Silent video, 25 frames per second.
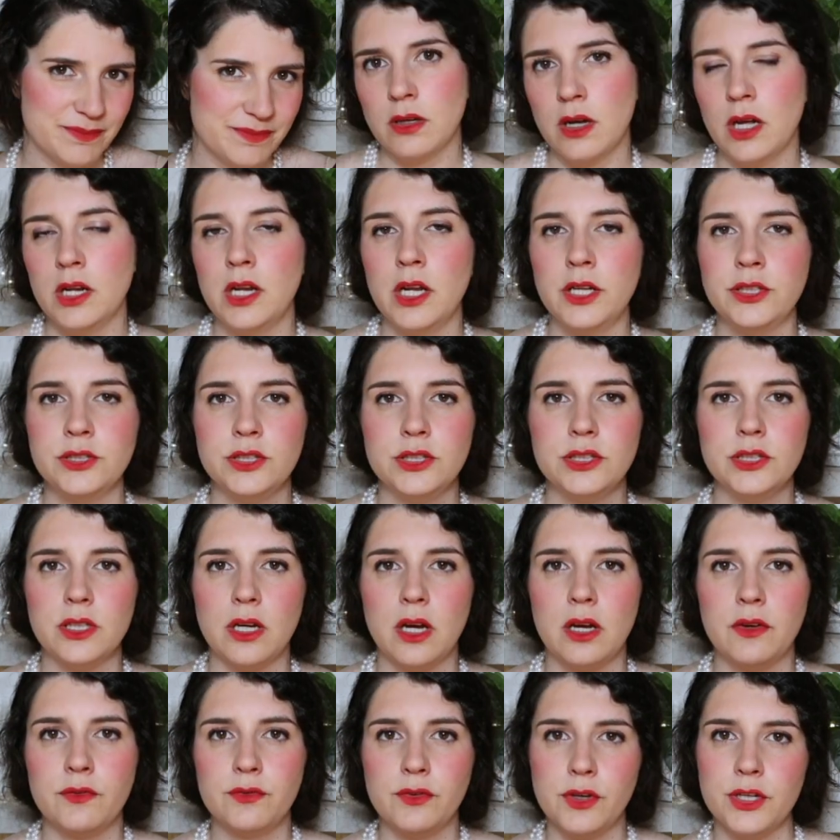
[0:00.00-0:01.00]
A lunch
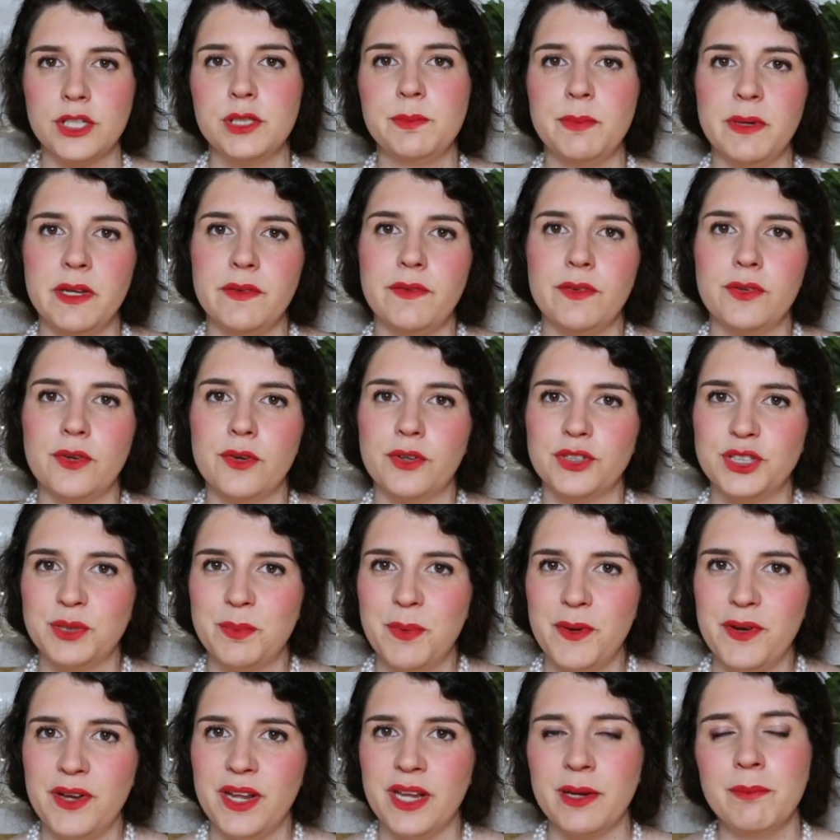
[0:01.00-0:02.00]
of roast beef and Yorkshire
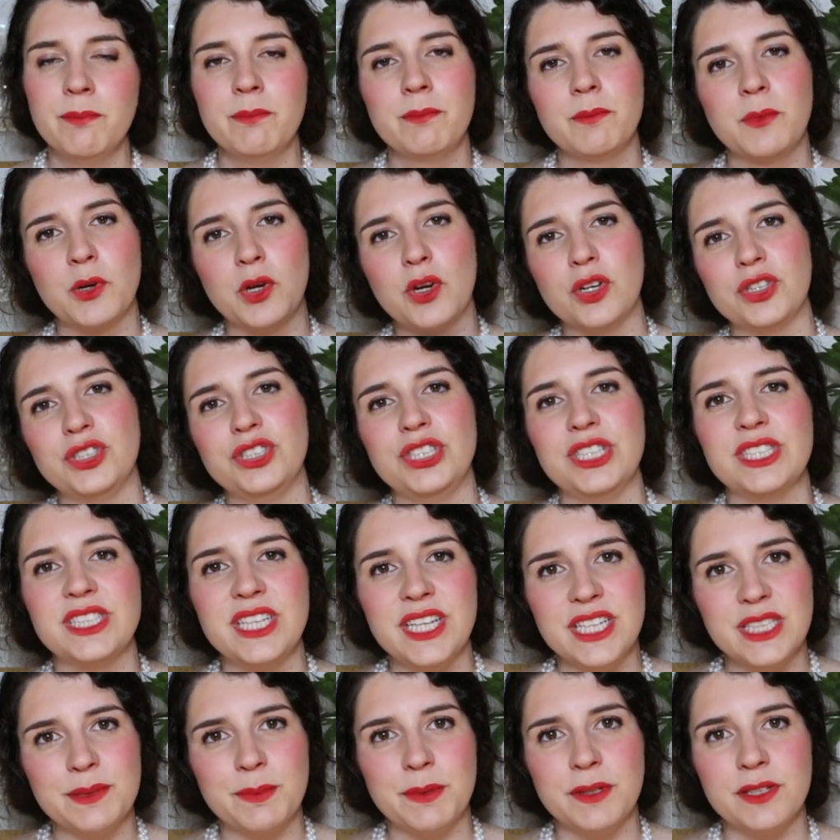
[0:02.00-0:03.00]
pudding would cost you
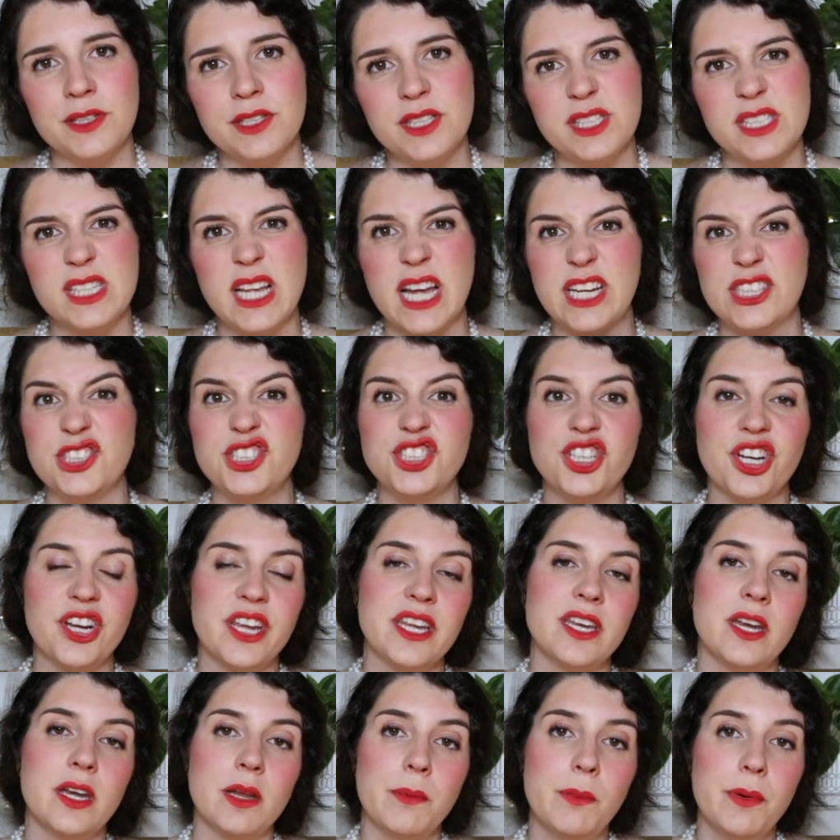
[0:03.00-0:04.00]
sixpence, and
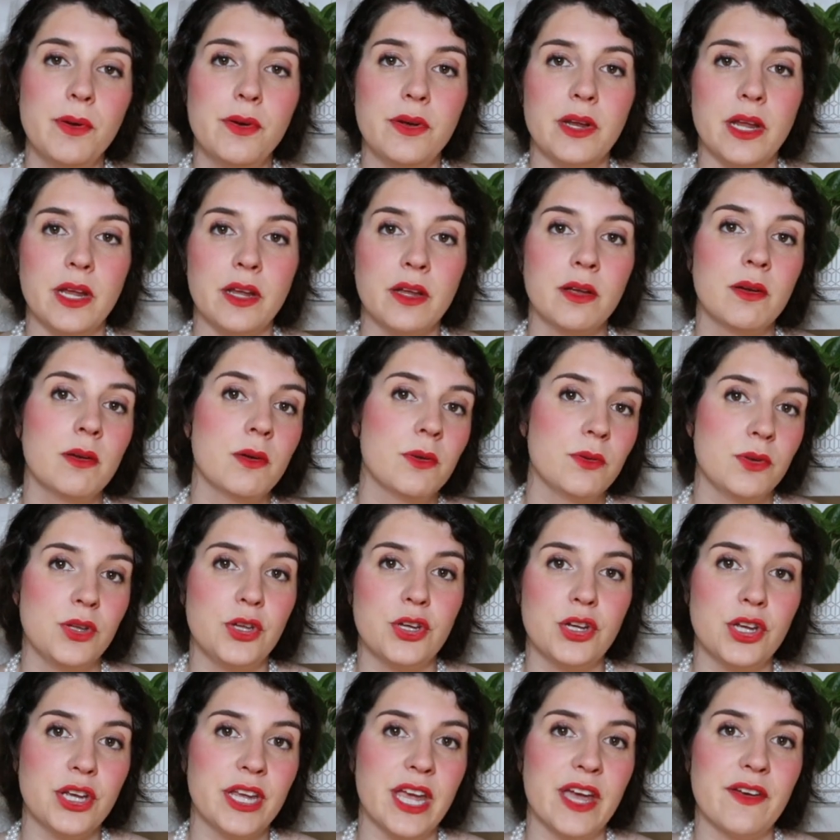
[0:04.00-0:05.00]
chucking in a pudding you
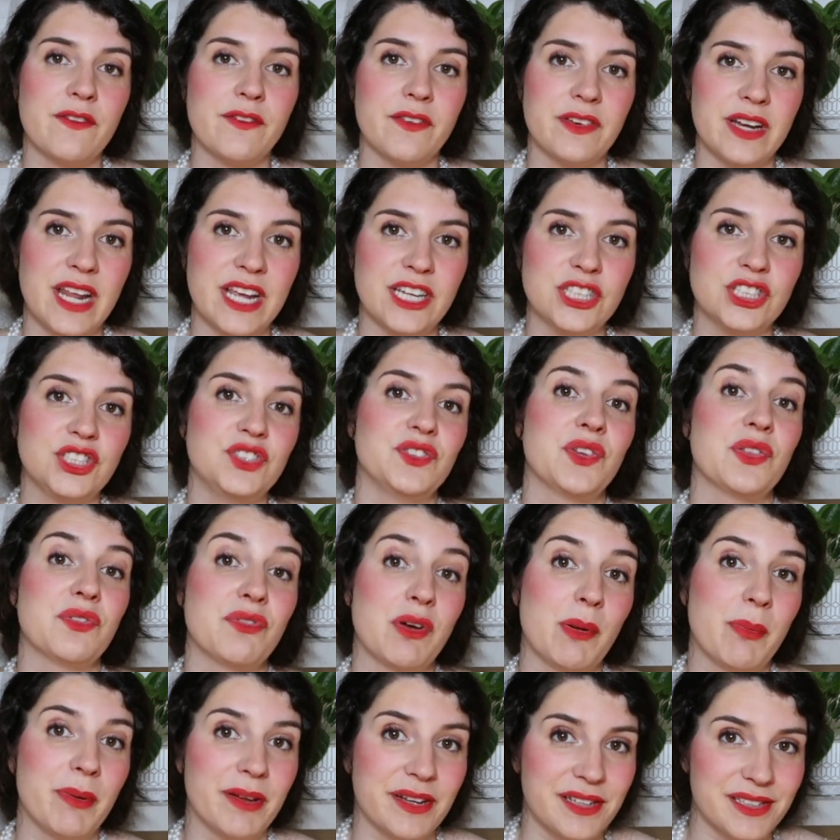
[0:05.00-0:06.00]
could get for an extra
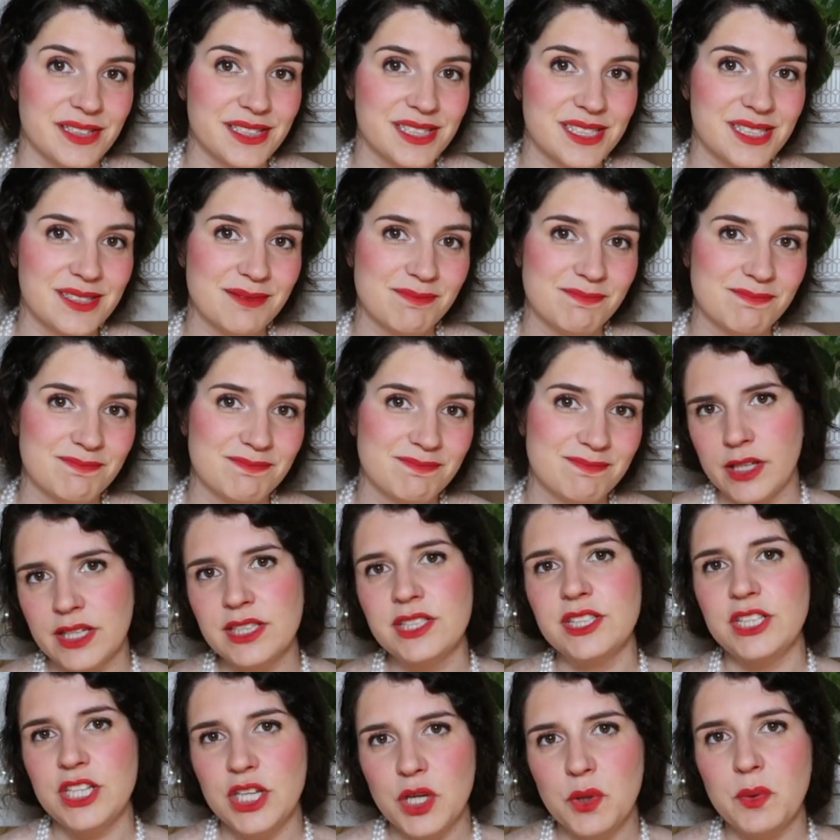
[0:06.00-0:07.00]
threepence.
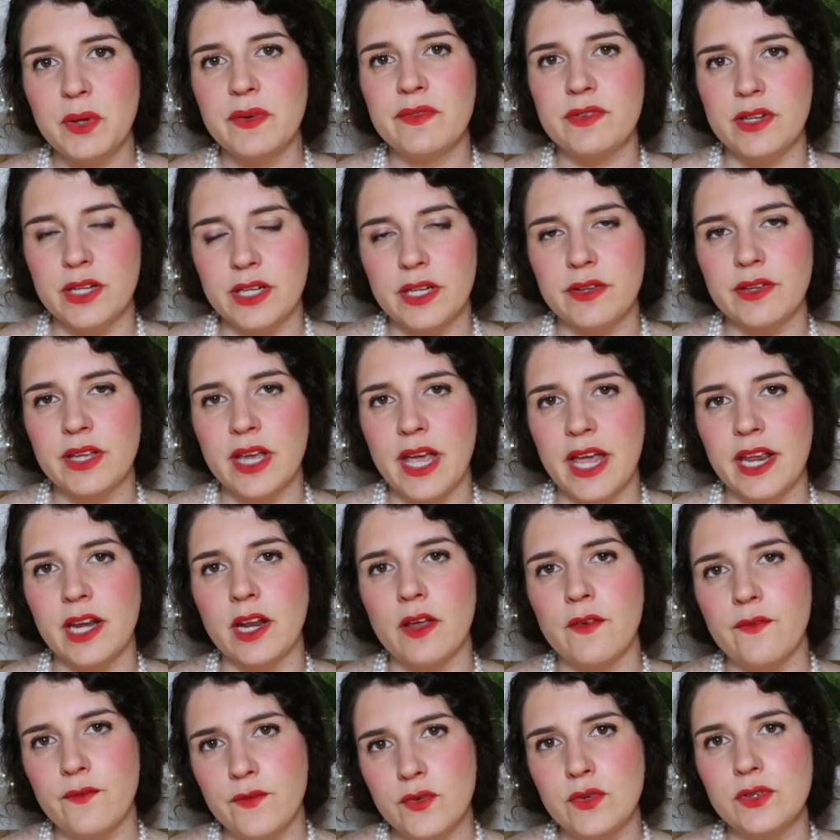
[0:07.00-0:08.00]
That's the equivalent of getting
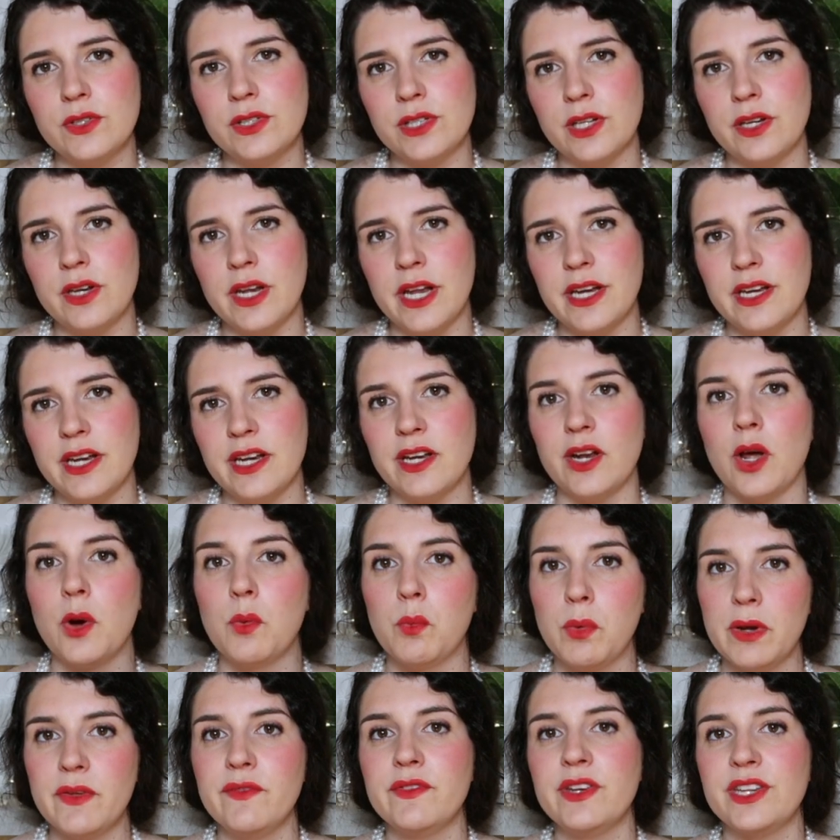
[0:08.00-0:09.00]
a full Sunday dinner
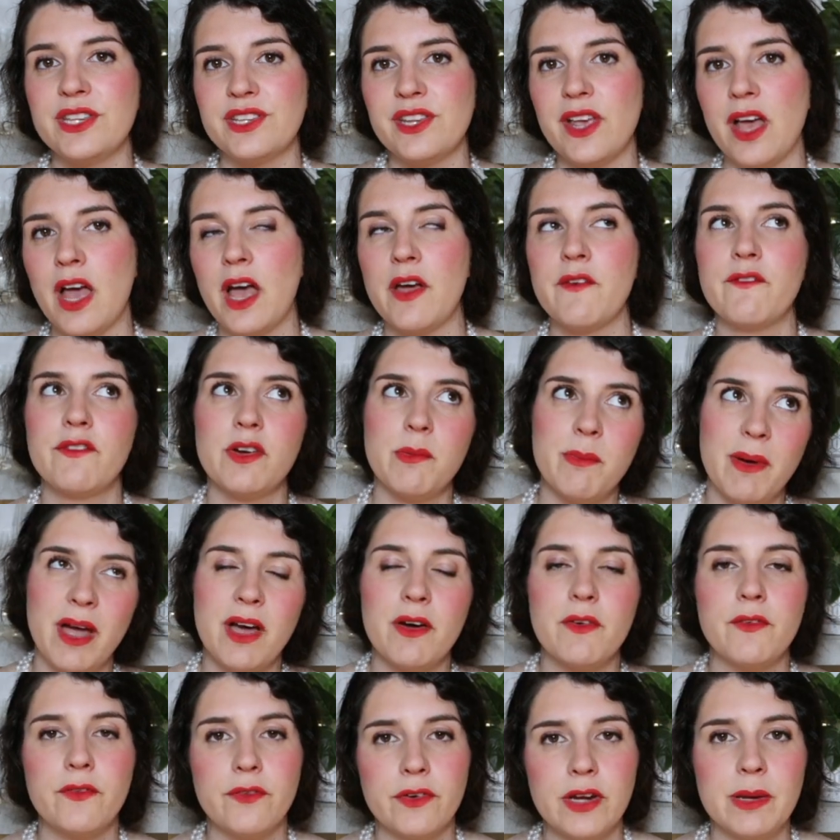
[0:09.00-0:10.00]
with dessert for
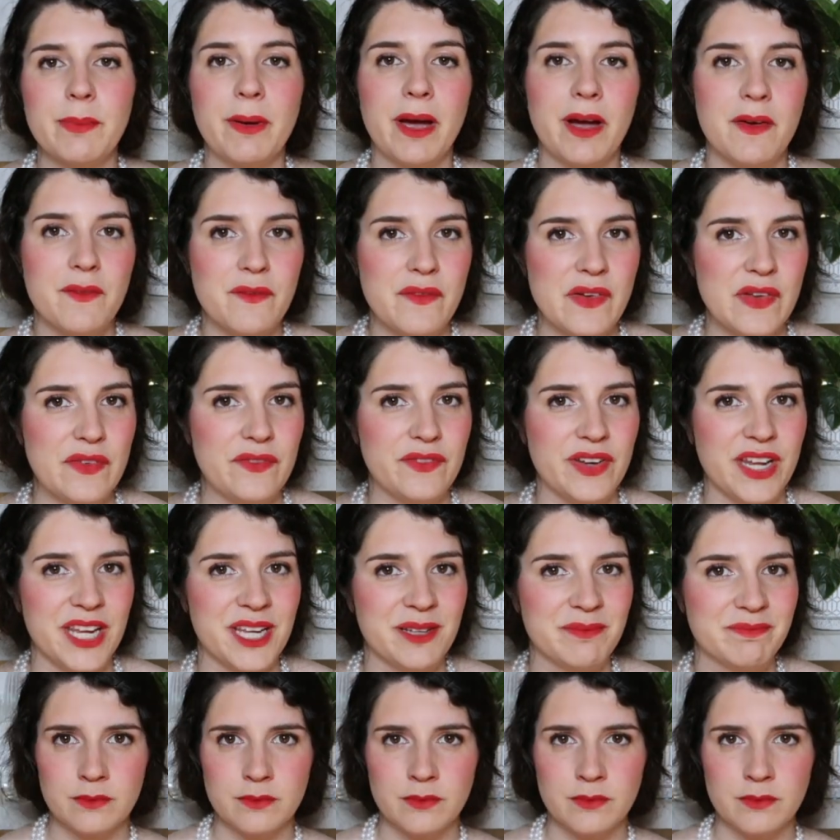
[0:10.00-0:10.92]
about £3.50.